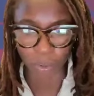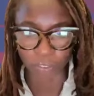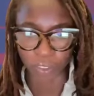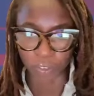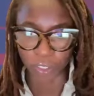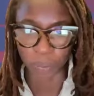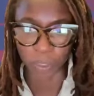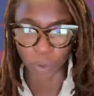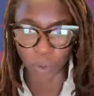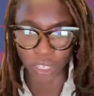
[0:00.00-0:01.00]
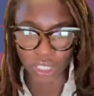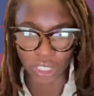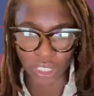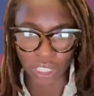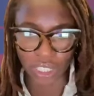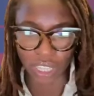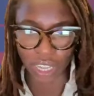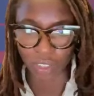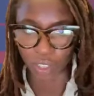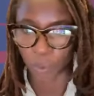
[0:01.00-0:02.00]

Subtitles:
or feel free to put questions inside the